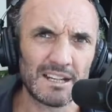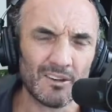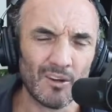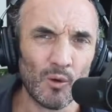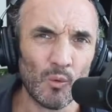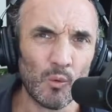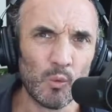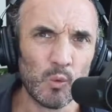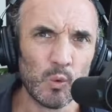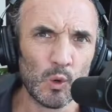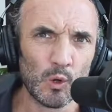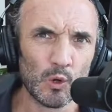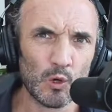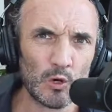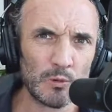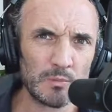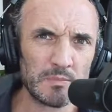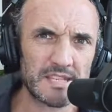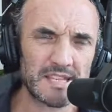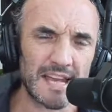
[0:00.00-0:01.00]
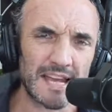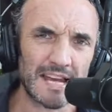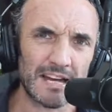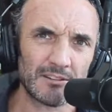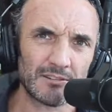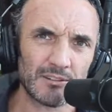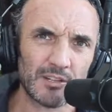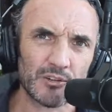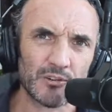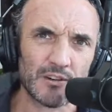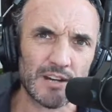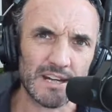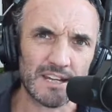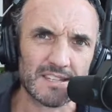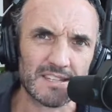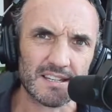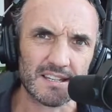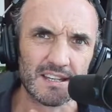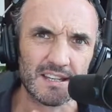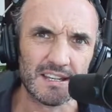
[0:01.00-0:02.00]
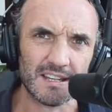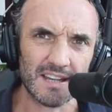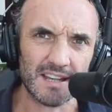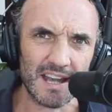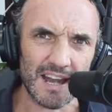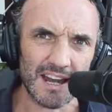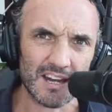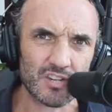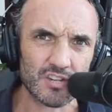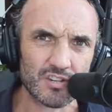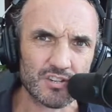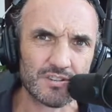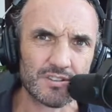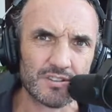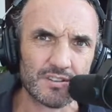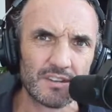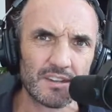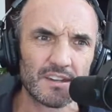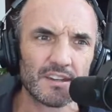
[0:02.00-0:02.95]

A warm sound creates a connection.